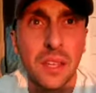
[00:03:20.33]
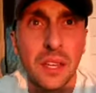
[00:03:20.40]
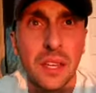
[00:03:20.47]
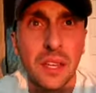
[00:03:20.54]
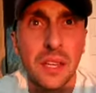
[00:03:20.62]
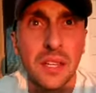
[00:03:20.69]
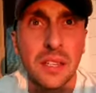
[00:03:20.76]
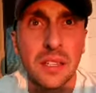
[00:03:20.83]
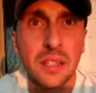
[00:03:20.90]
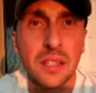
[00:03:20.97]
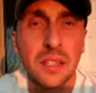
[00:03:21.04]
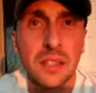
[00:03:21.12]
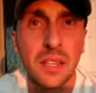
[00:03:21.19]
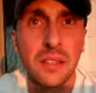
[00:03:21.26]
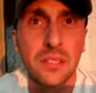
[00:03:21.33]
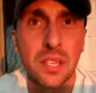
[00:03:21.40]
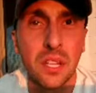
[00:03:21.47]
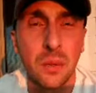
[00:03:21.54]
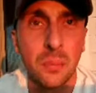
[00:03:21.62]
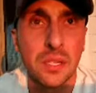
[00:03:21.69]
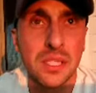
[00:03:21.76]
It leaves a
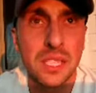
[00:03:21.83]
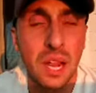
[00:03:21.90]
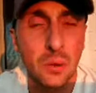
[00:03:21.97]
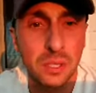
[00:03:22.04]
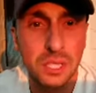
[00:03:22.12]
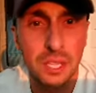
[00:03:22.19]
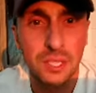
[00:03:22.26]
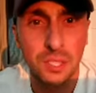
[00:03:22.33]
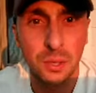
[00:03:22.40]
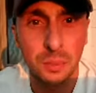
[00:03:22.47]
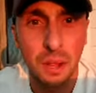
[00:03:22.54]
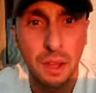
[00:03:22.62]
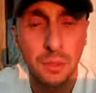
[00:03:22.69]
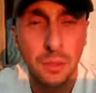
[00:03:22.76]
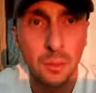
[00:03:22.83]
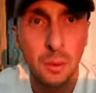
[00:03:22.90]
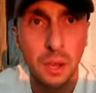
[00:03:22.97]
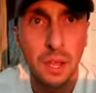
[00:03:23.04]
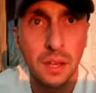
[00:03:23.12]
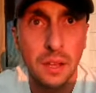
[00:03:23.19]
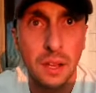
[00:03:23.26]
little bit sour taste in your mouth
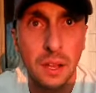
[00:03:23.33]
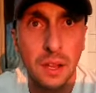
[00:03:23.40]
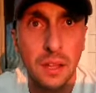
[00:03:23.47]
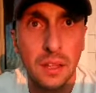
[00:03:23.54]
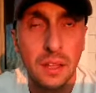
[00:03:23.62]
when uh,